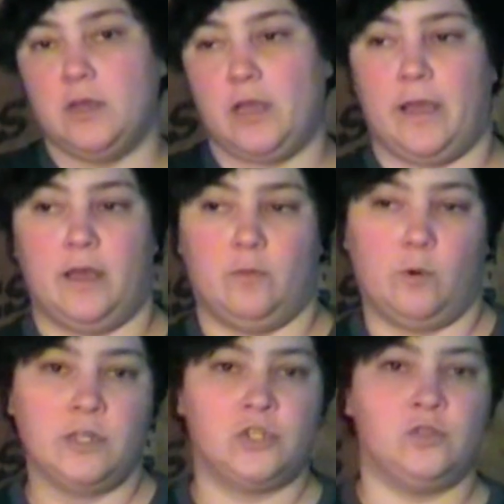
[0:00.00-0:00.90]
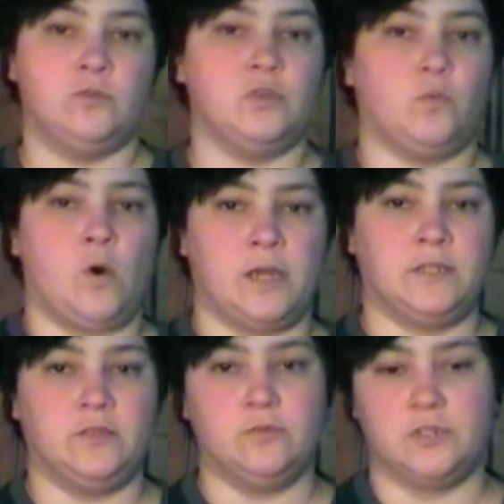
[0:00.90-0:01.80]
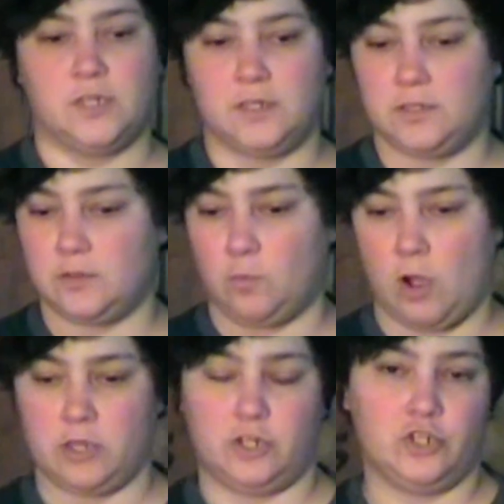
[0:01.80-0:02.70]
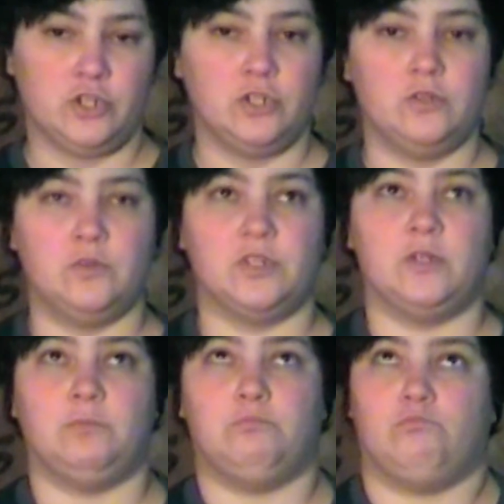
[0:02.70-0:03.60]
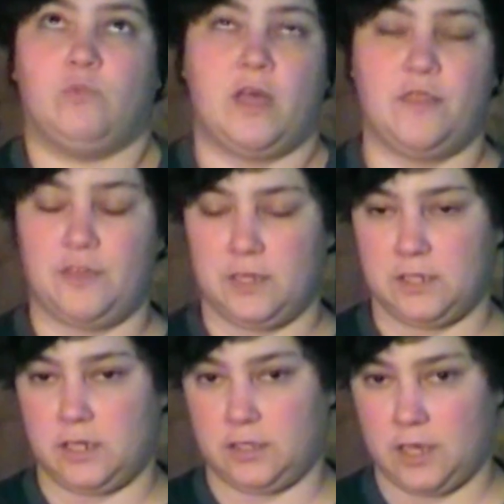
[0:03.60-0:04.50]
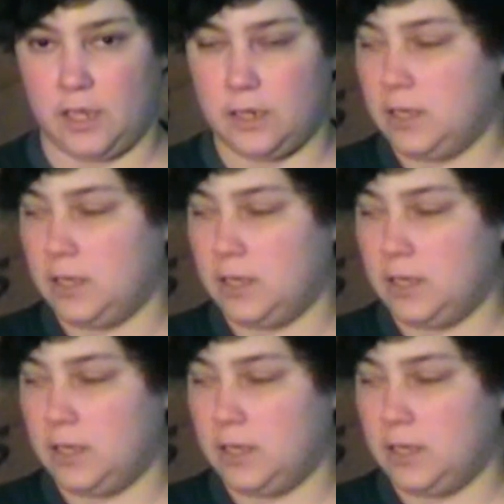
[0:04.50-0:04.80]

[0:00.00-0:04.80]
and when to use it, why you shouldn't use it, and things like that.